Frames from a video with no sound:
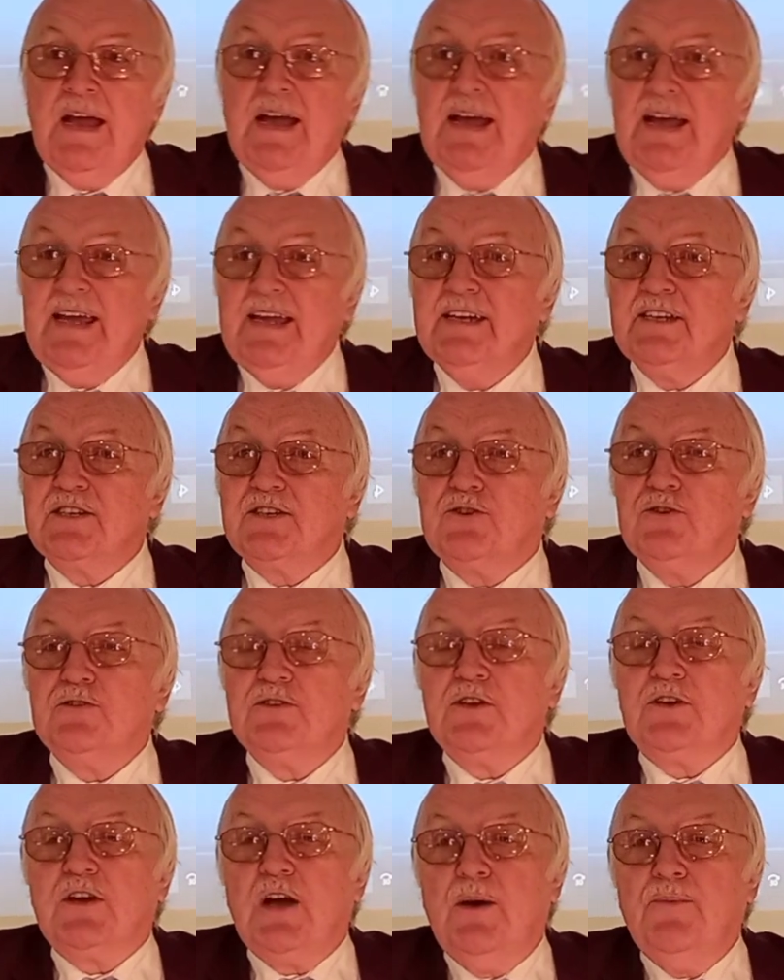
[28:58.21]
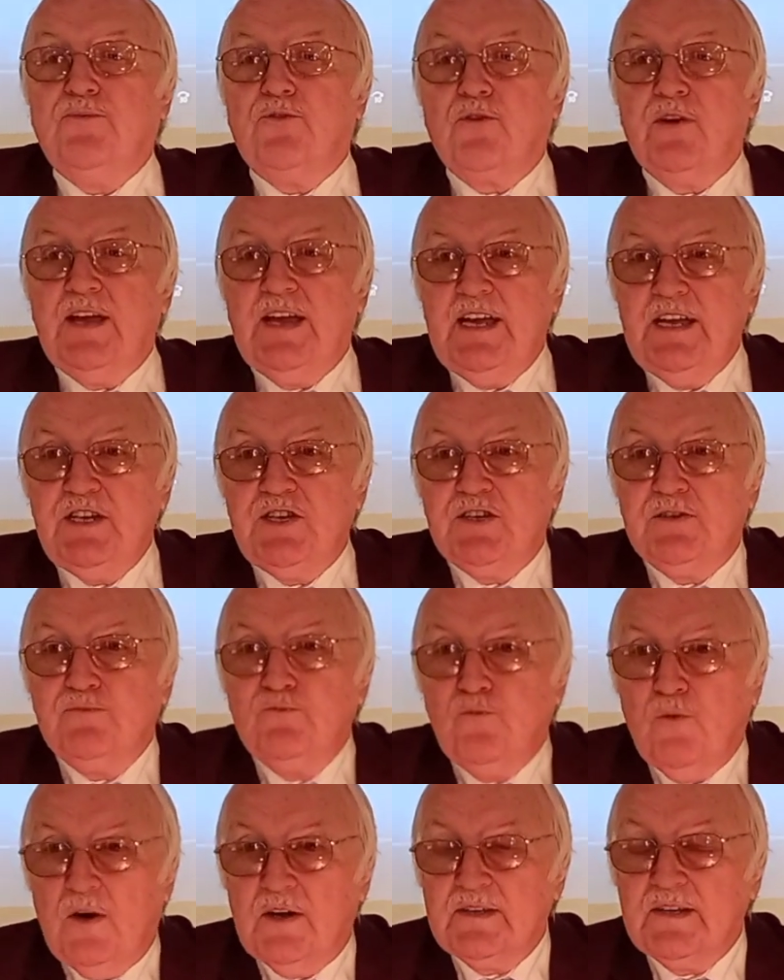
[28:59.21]
he is going to come for each and
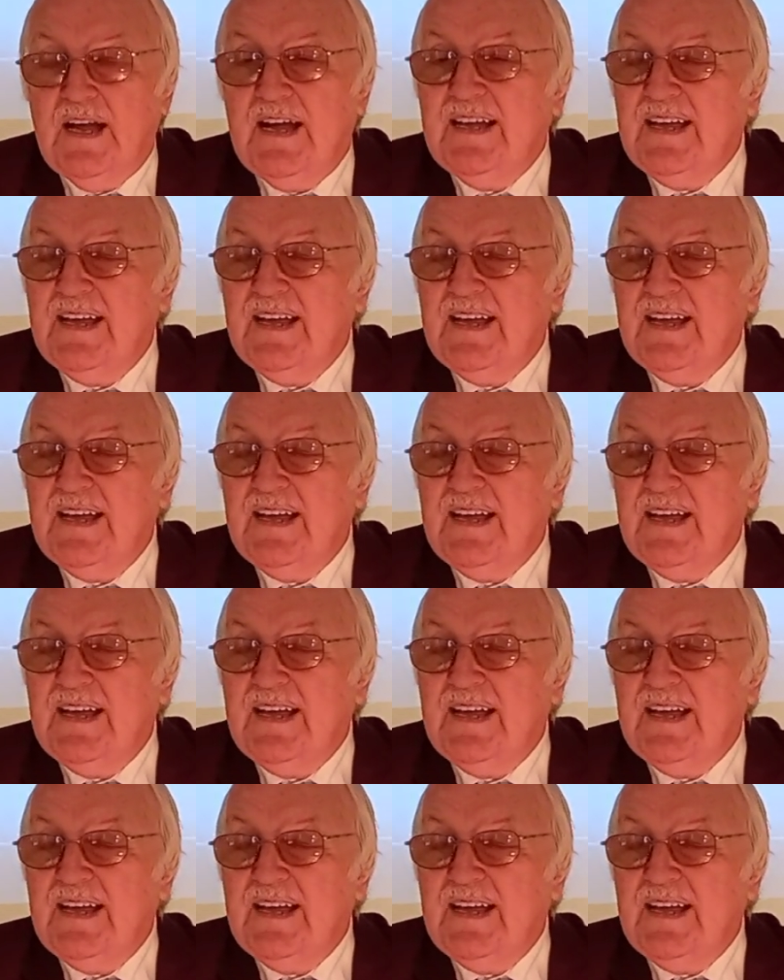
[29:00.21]
one